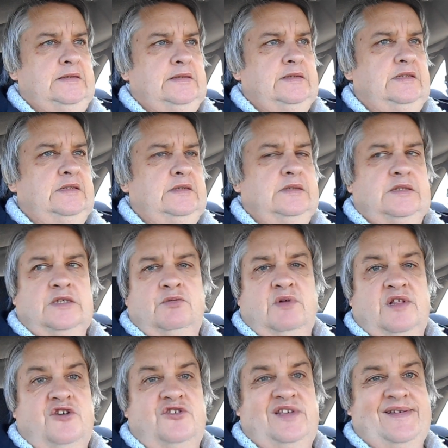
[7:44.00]
it's just one
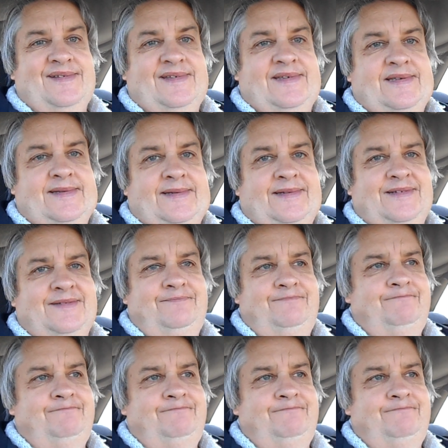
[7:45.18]
of those things, isn't it?